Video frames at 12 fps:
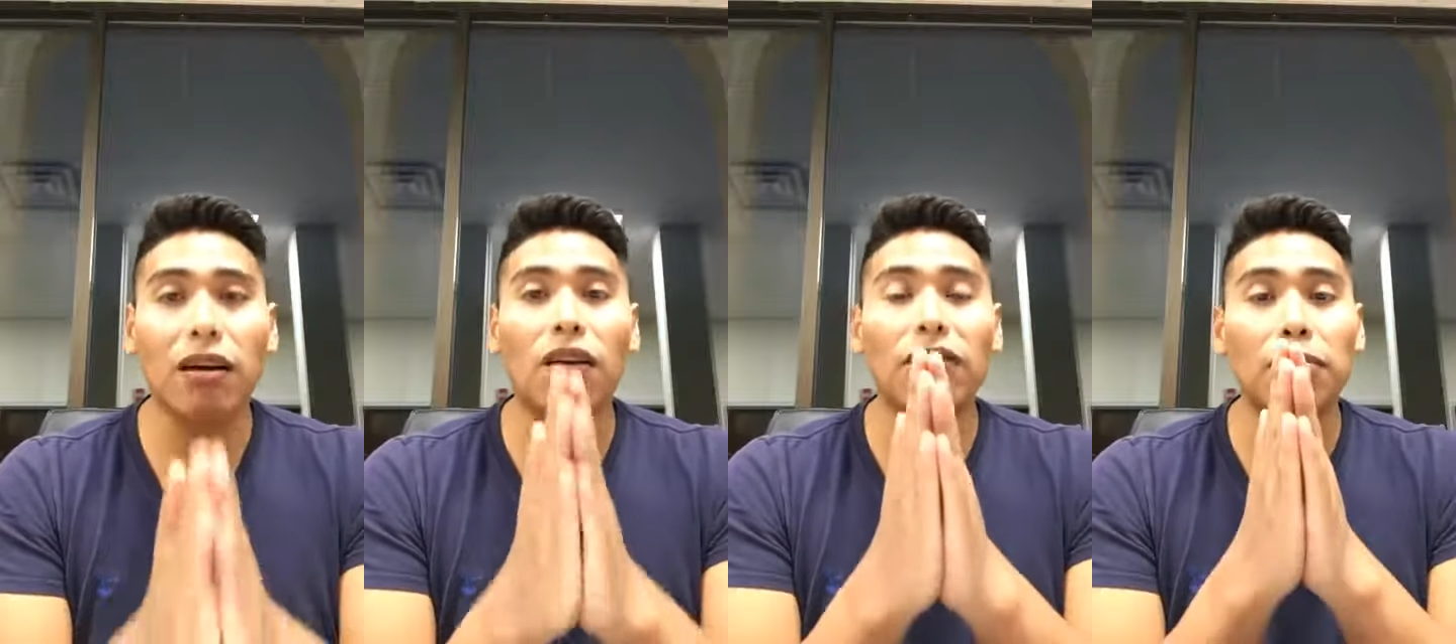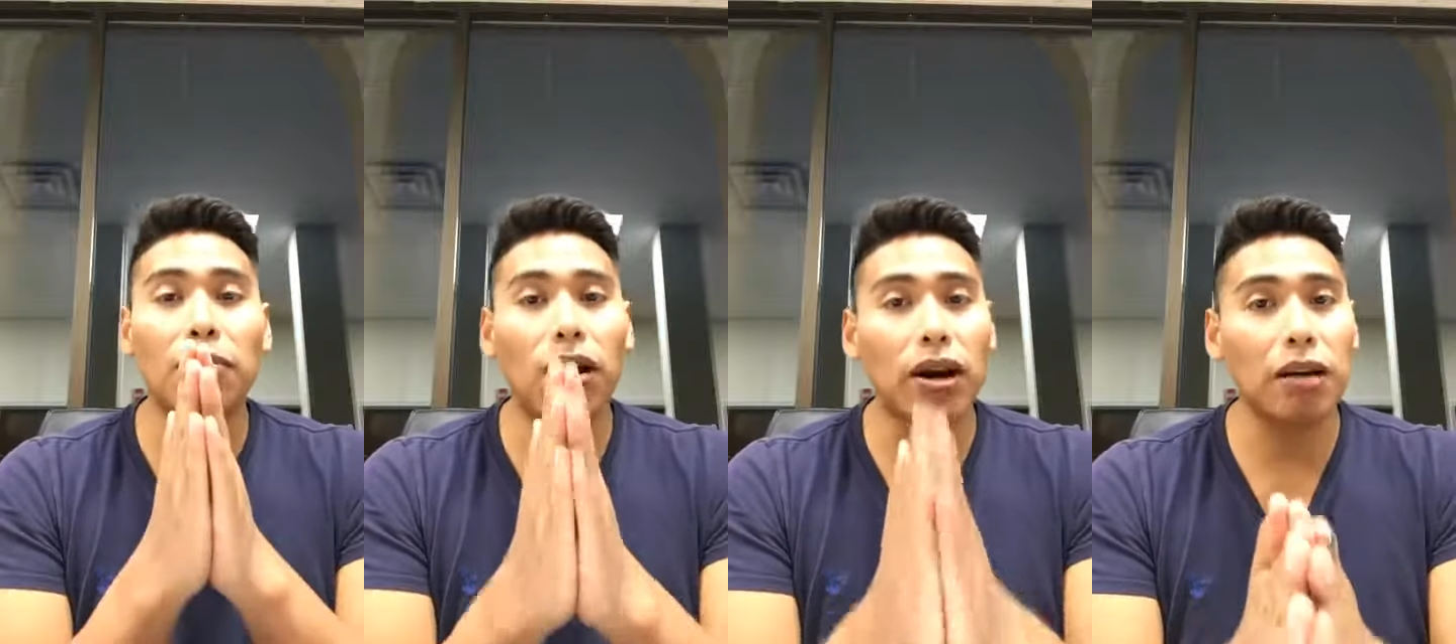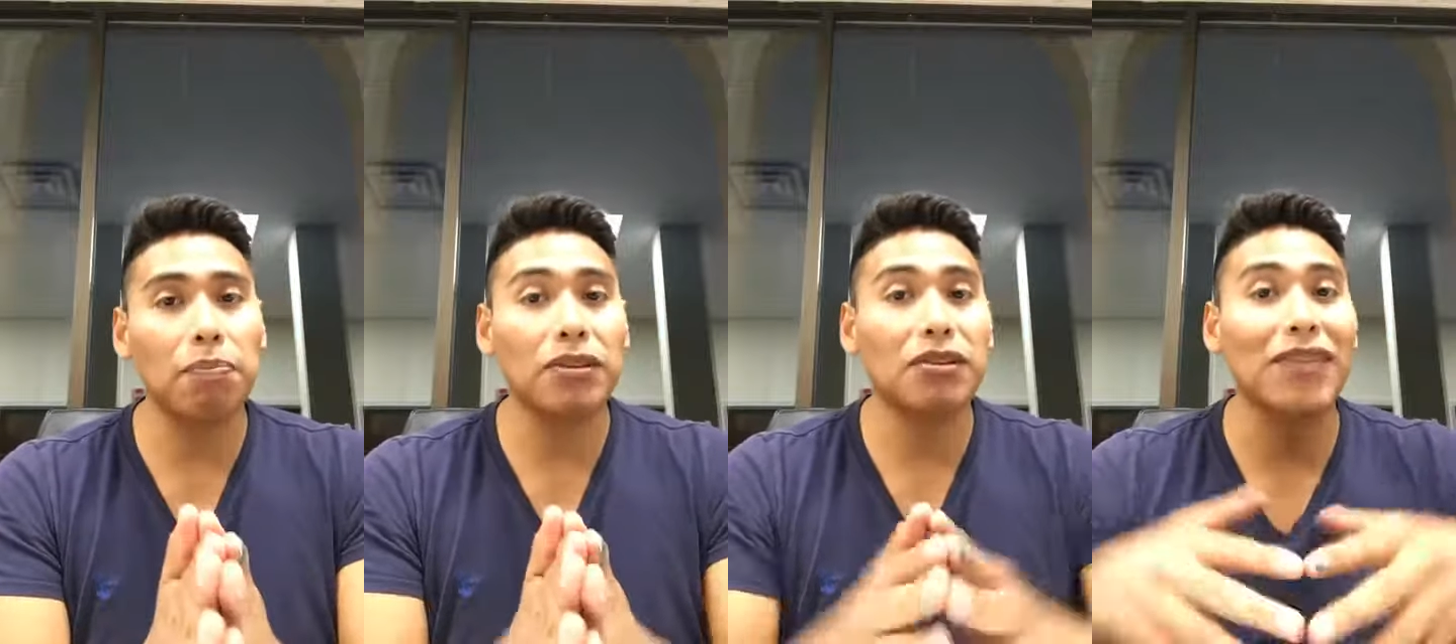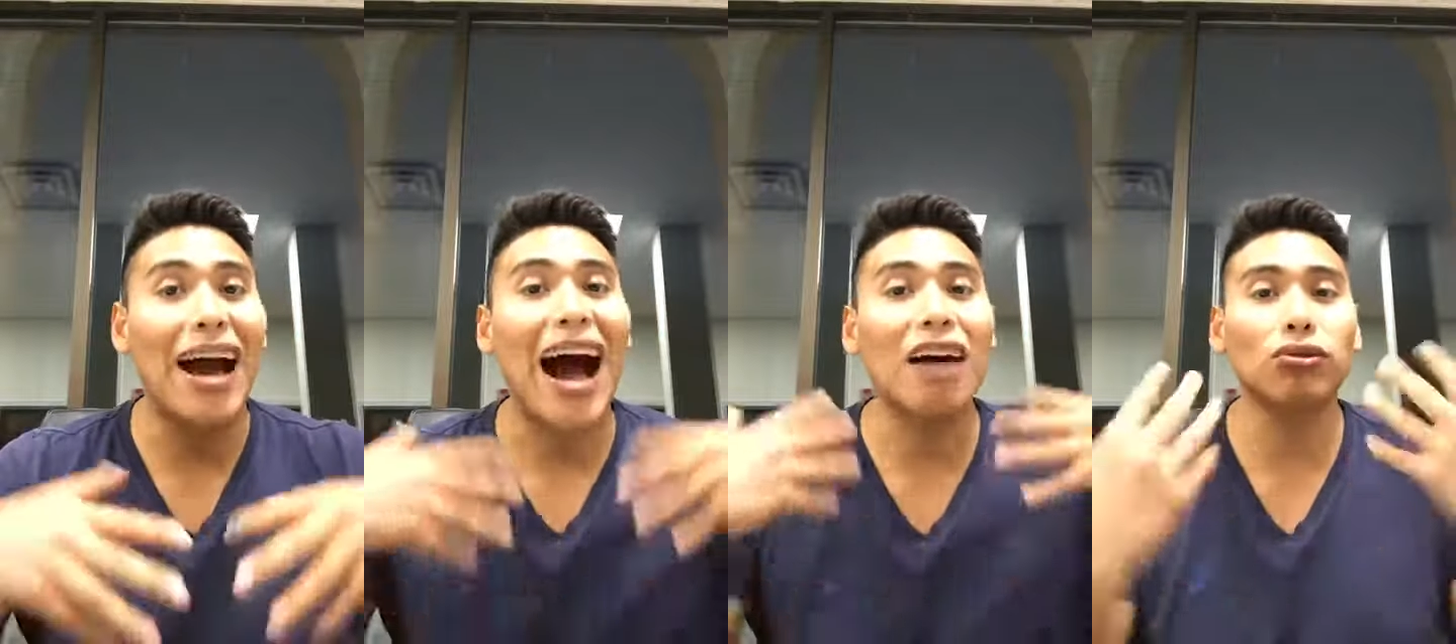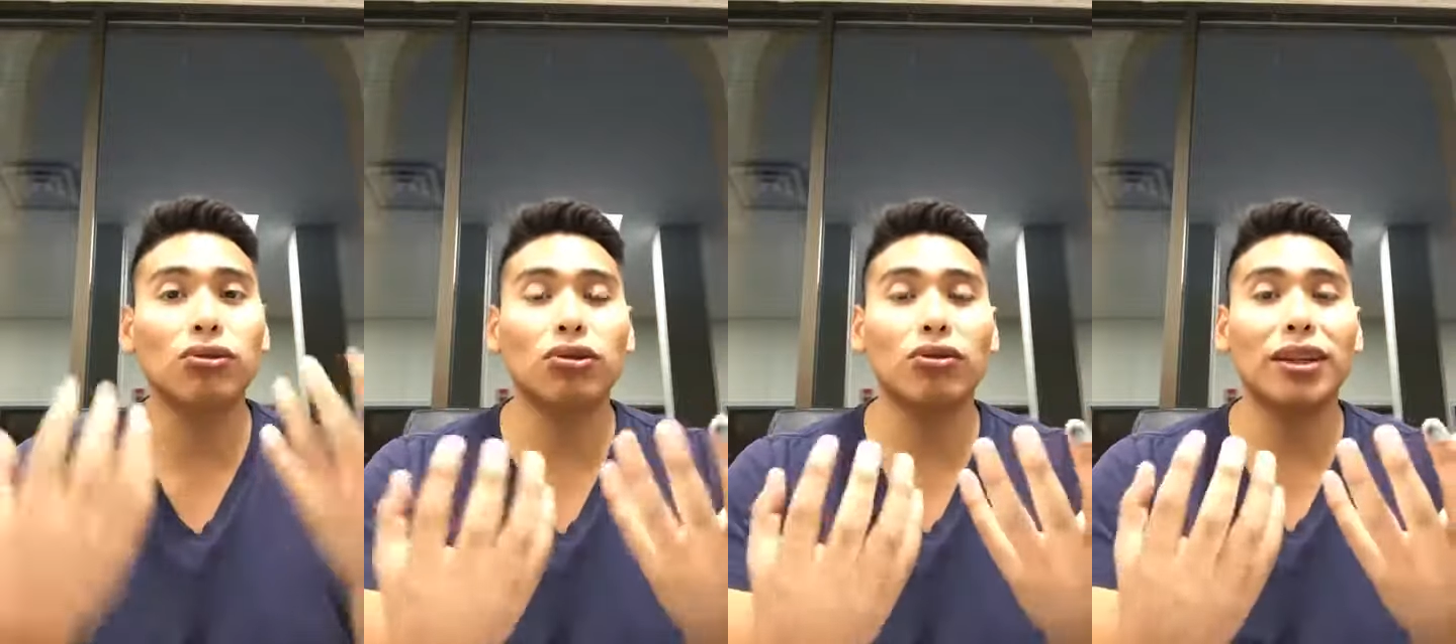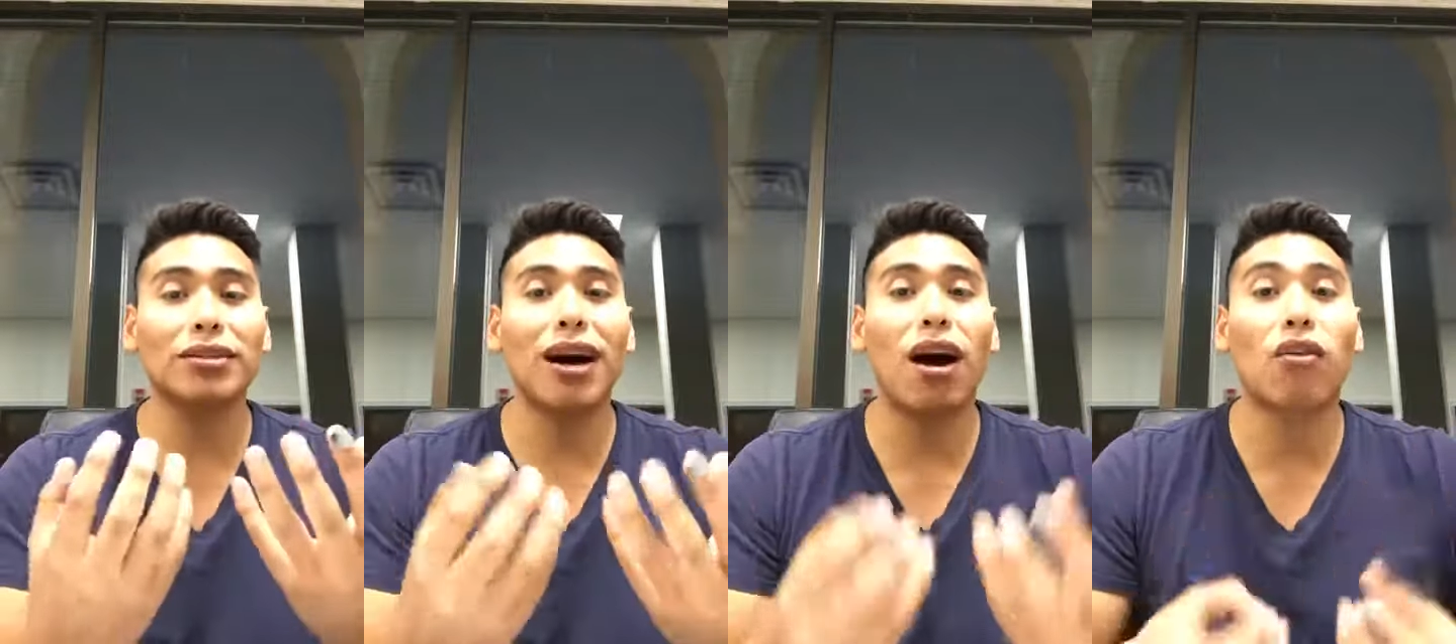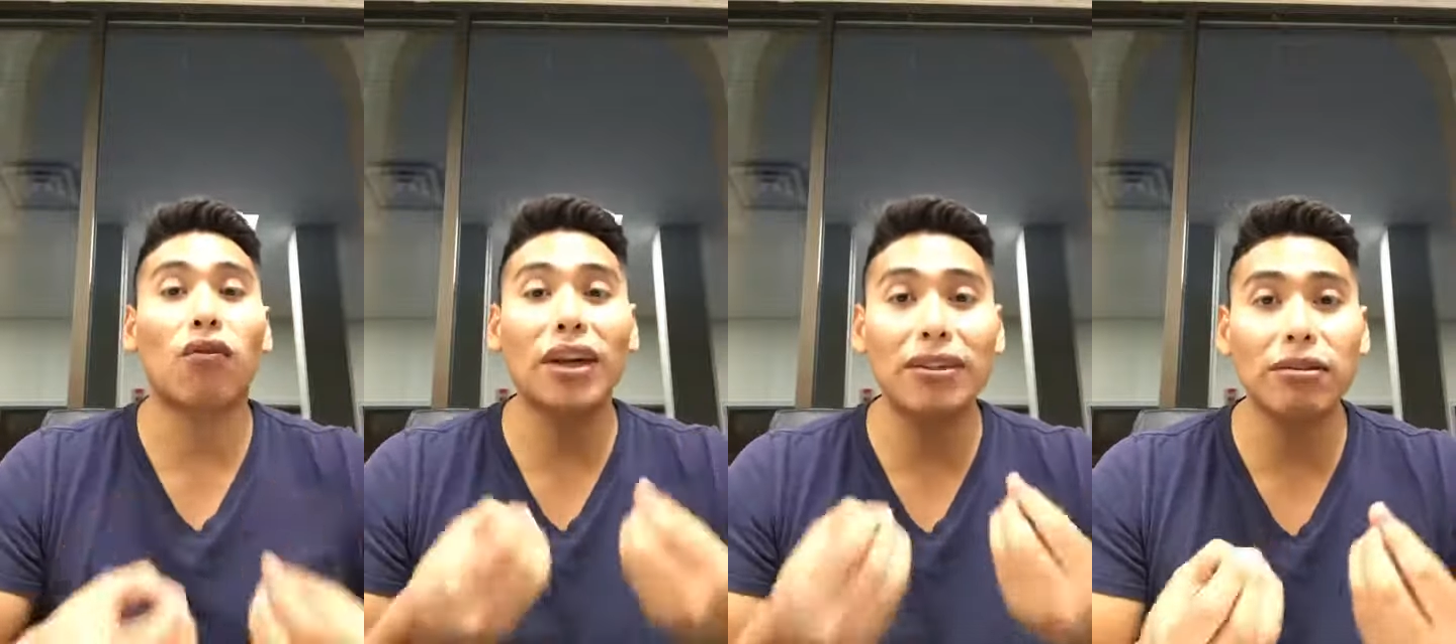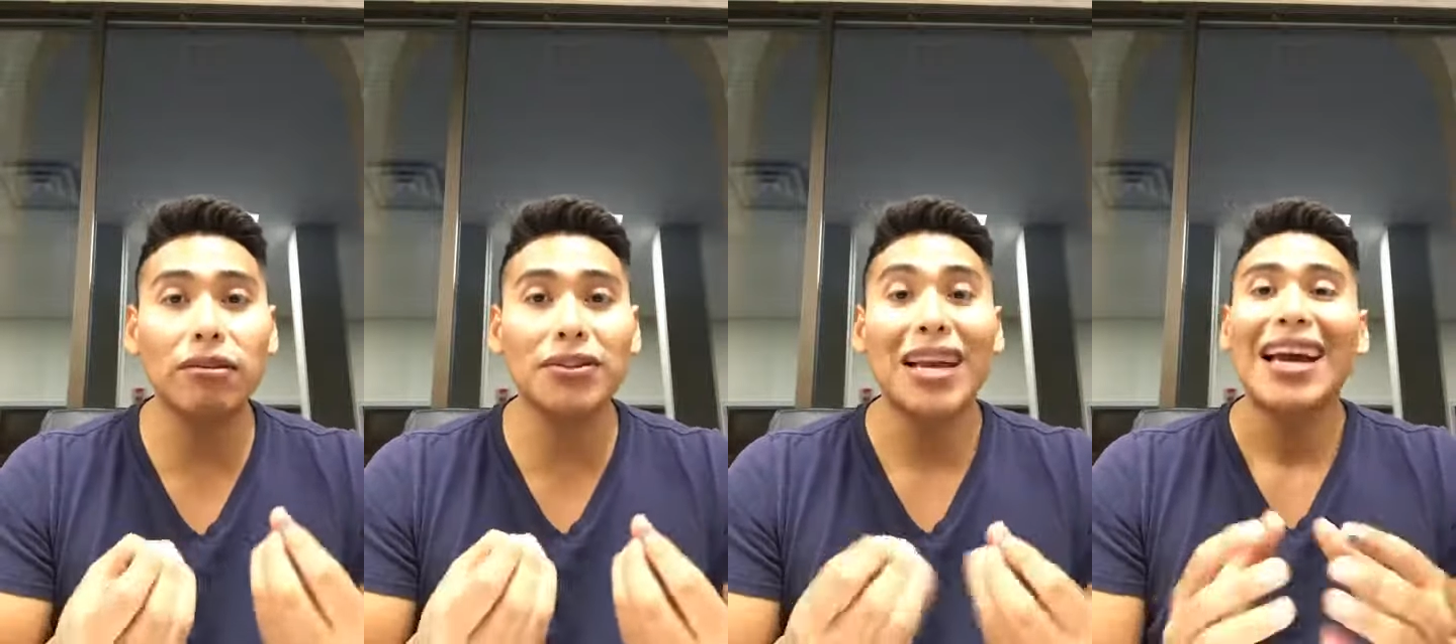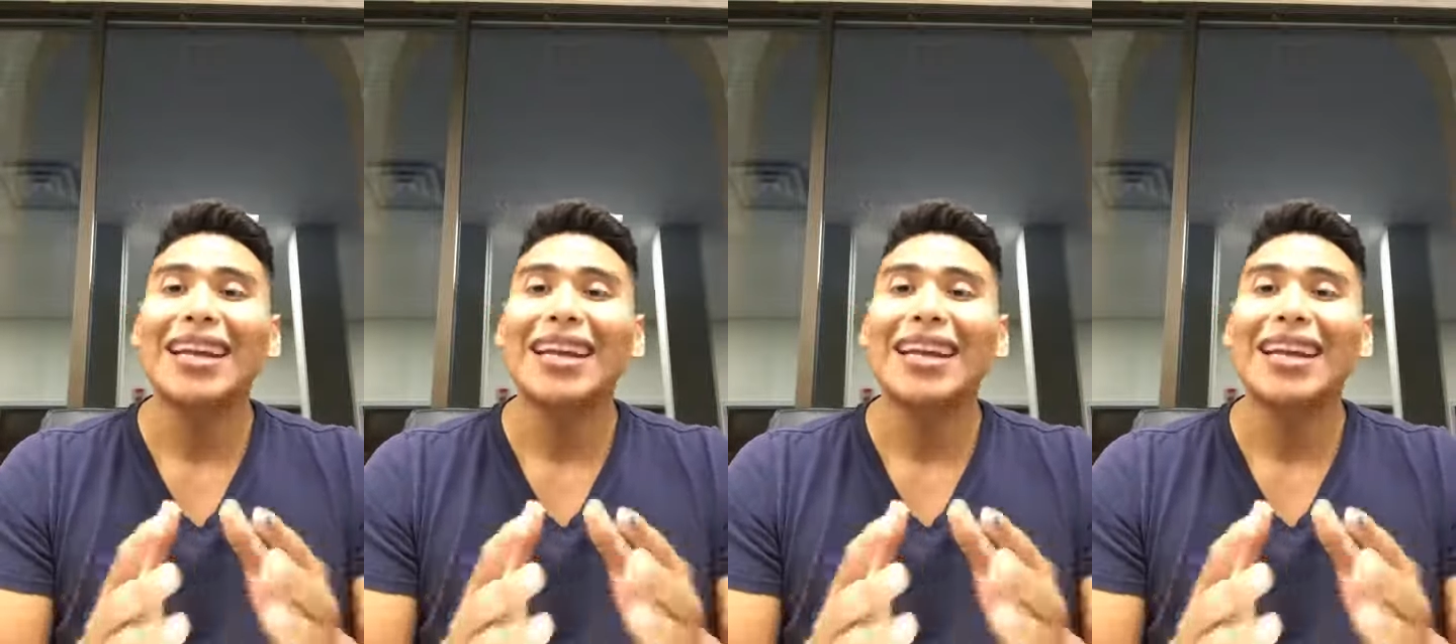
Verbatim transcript: of the marketplace, of the household units, are rentals.